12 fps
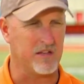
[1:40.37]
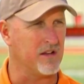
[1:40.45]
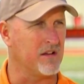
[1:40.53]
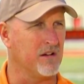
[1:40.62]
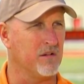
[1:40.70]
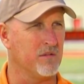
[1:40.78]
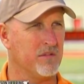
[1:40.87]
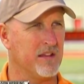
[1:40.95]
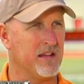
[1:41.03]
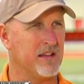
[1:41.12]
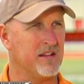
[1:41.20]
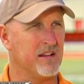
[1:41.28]
a week ago
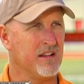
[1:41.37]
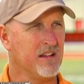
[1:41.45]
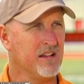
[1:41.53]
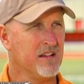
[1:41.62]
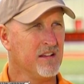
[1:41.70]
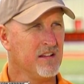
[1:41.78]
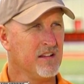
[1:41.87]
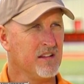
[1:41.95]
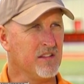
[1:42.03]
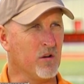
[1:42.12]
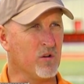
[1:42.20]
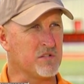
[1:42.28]
that
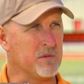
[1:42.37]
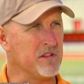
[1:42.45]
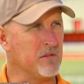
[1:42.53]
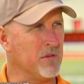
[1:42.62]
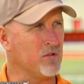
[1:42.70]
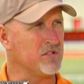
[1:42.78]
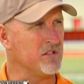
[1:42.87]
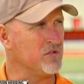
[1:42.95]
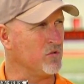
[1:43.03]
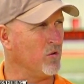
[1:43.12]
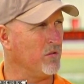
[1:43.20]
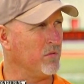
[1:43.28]
though it's been the most
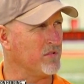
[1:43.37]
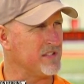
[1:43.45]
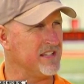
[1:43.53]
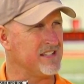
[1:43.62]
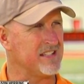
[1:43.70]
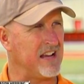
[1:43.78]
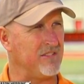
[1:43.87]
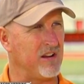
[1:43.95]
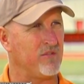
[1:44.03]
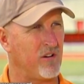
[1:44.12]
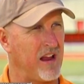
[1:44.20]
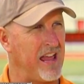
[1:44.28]
enjoyable season I've
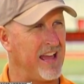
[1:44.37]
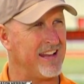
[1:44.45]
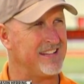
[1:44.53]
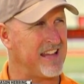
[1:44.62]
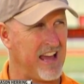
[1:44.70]
ever had,